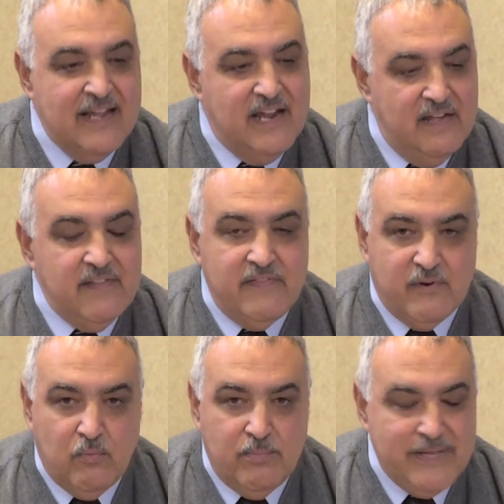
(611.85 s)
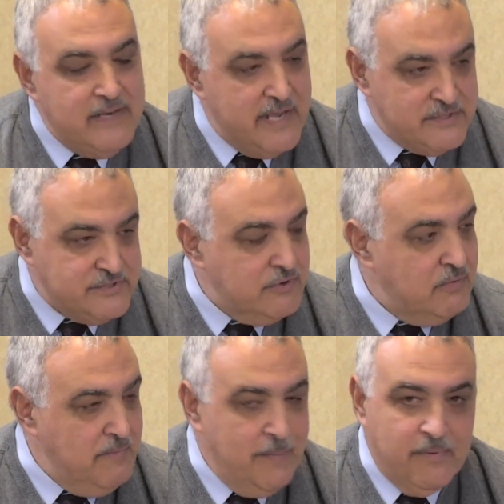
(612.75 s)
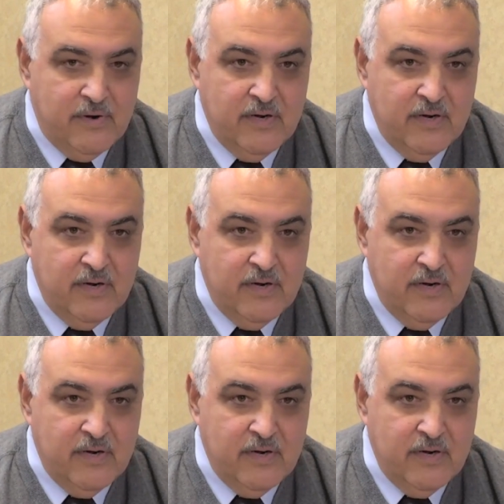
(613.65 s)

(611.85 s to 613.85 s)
And then there will be an external member,